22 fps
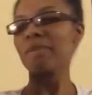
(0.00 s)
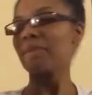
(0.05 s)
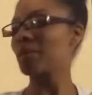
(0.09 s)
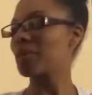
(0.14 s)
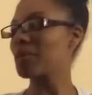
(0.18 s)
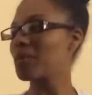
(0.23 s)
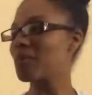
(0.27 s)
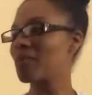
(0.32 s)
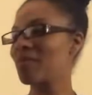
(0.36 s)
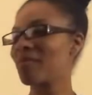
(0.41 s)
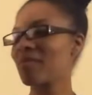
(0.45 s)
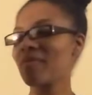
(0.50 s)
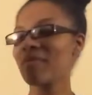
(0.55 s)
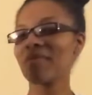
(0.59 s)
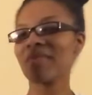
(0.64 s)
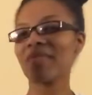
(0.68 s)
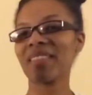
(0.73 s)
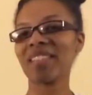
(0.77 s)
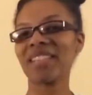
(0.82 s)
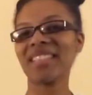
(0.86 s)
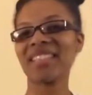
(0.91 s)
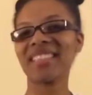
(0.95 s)

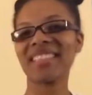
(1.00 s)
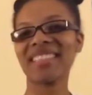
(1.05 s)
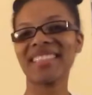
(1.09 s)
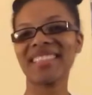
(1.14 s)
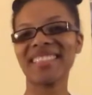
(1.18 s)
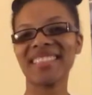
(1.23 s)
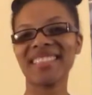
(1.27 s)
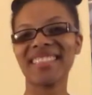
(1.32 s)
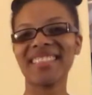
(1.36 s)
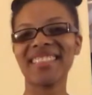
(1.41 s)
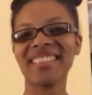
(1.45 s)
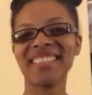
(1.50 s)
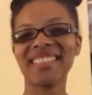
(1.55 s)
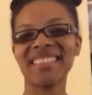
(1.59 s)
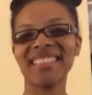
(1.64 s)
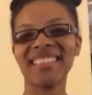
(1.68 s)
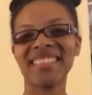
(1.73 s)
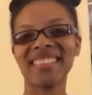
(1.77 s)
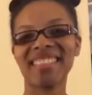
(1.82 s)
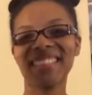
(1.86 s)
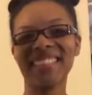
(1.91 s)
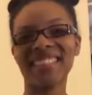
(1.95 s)

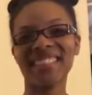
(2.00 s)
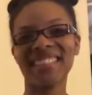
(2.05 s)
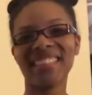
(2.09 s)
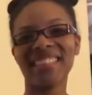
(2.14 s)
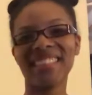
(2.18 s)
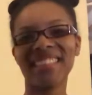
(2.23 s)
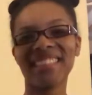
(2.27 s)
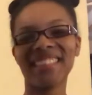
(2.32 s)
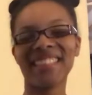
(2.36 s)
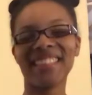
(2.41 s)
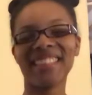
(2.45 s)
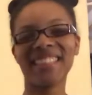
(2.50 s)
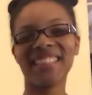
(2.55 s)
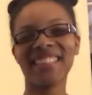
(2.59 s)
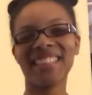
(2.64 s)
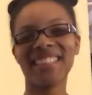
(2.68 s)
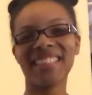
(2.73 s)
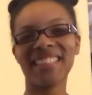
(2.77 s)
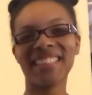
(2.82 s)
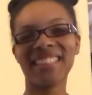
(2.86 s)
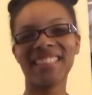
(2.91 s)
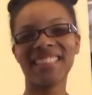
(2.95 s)

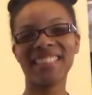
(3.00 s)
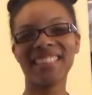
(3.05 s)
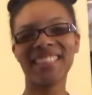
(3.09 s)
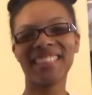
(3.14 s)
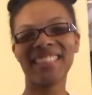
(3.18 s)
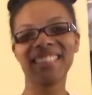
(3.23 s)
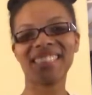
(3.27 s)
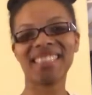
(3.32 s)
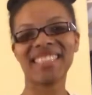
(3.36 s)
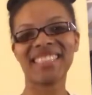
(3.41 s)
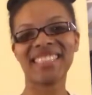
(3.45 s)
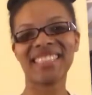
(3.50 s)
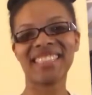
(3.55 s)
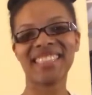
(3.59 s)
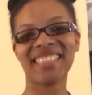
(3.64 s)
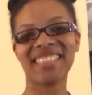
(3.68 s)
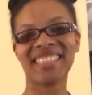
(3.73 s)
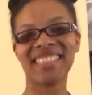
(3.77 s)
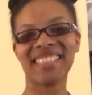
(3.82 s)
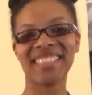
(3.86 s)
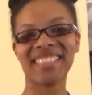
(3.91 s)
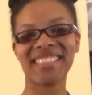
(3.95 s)

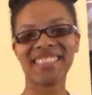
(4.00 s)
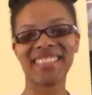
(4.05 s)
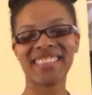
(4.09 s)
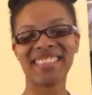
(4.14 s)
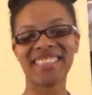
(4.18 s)
[no speech]